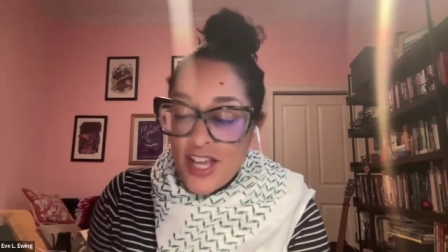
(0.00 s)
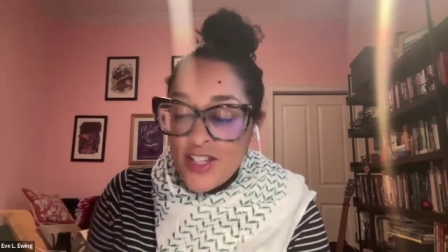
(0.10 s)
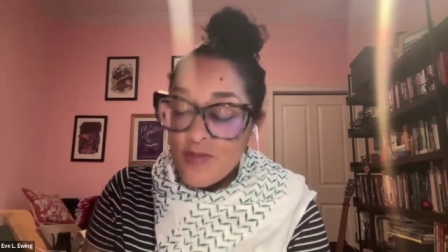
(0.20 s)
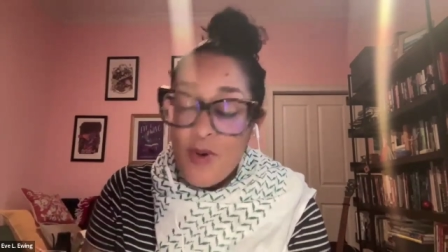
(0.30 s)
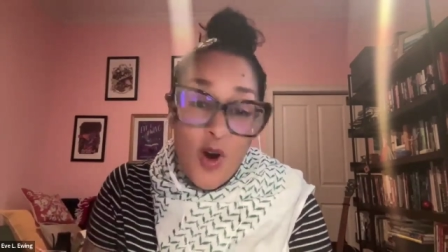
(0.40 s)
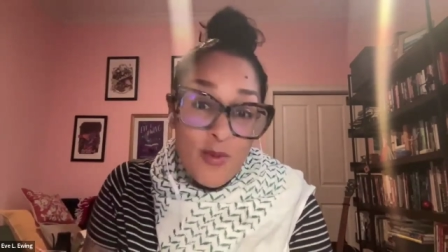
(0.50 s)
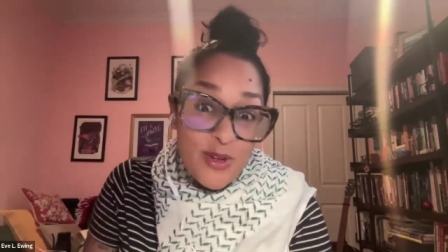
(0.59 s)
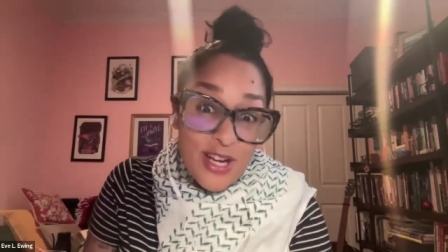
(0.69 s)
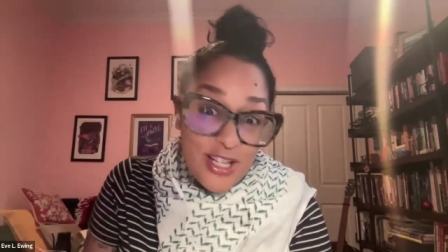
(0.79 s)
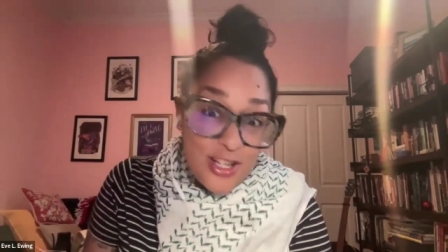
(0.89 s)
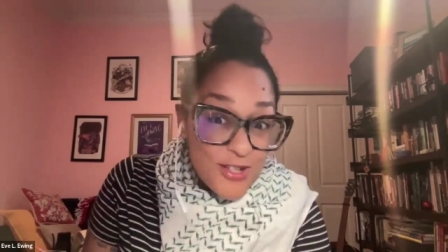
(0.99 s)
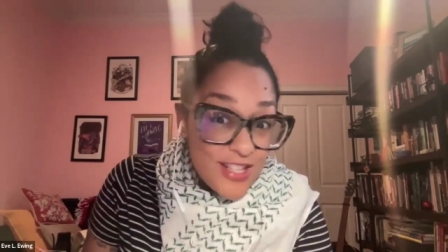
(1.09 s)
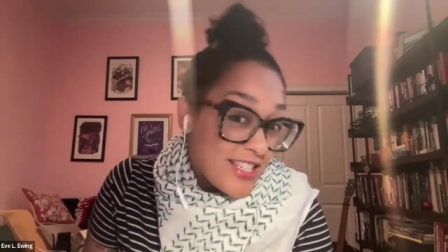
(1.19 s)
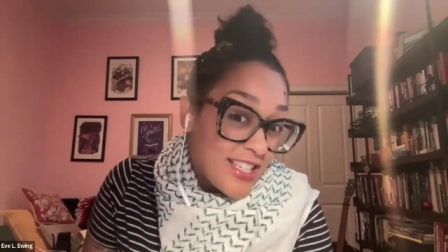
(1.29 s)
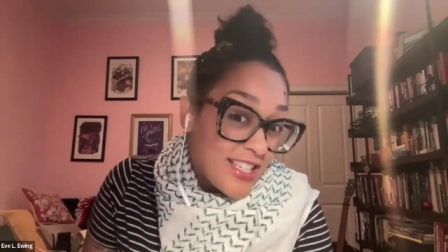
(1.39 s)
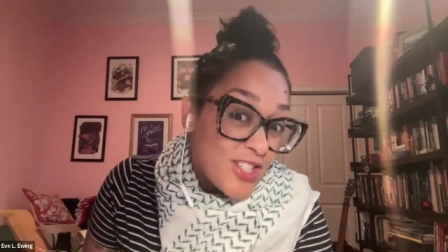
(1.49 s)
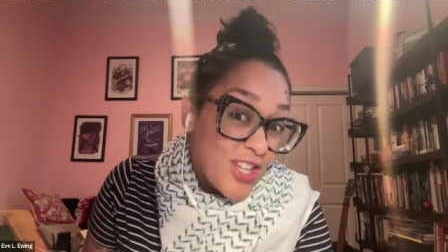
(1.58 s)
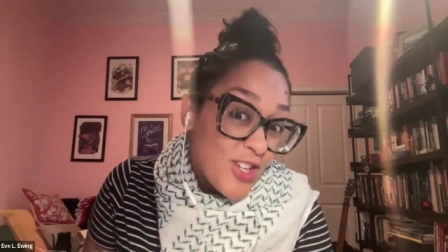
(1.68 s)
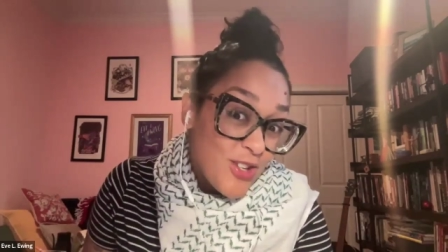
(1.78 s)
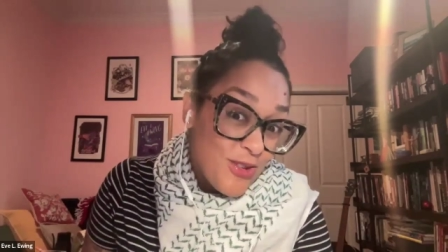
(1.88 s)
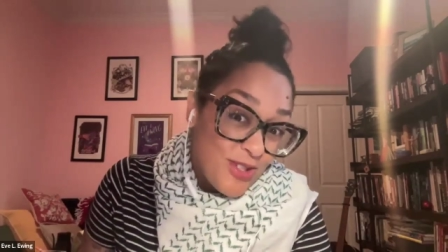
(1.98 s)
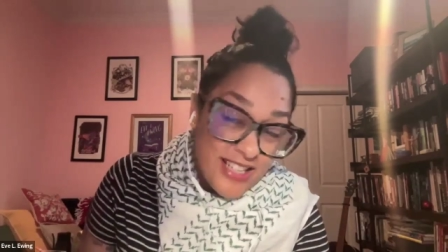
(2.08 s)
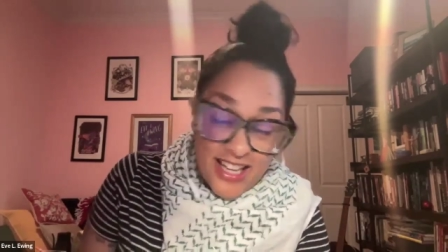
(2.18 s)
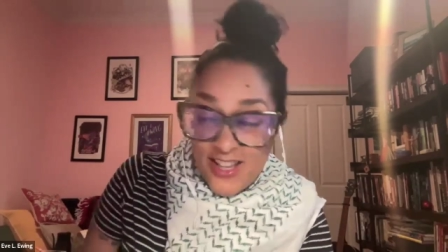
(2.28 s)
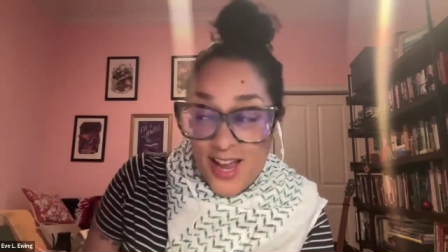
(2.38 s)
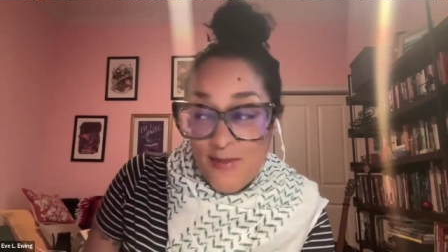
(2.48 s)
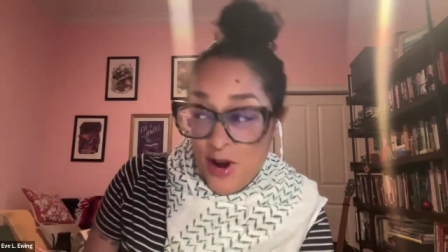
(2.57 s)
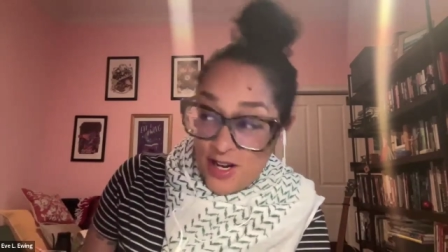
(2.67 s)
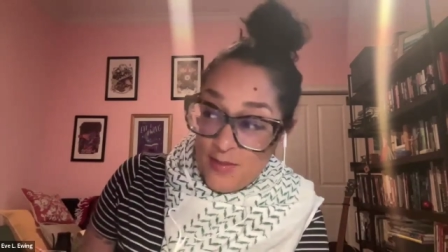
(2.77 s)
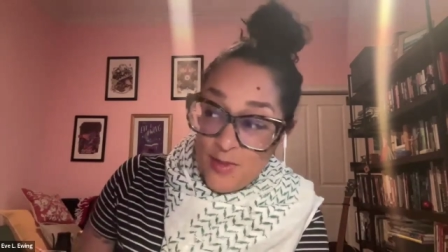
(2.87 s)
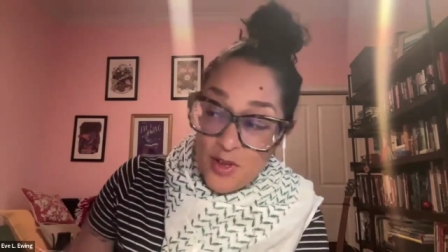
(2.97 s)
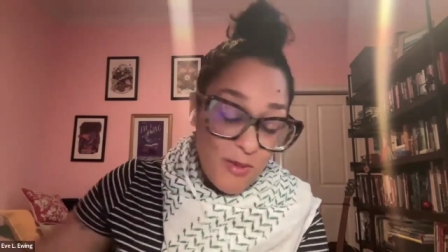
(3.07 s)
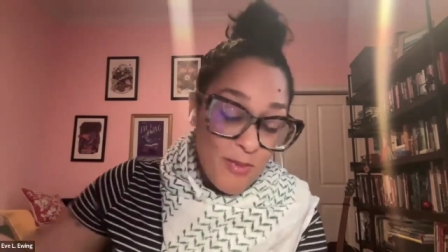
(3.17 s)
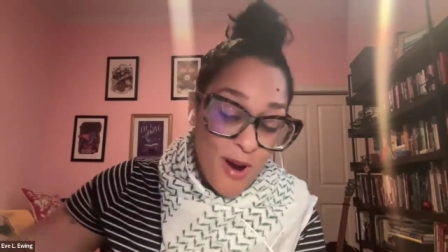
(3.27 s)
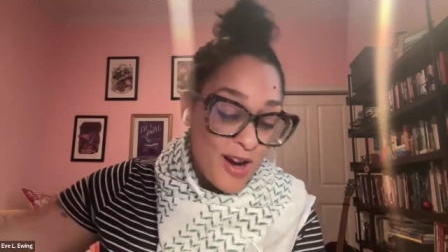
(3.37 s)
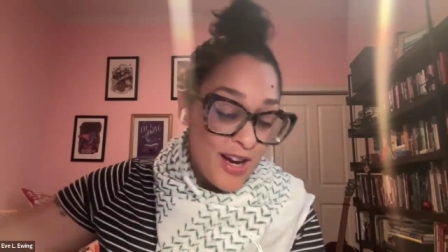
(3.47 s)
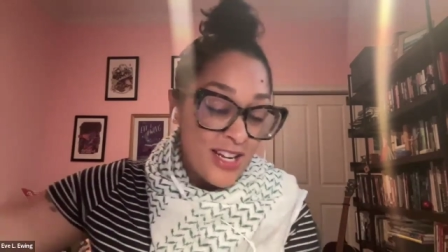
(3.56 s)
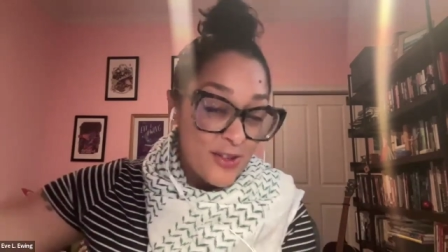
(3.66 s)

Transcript: So that's a poem you can use as an excuse next time you're at an amusement park.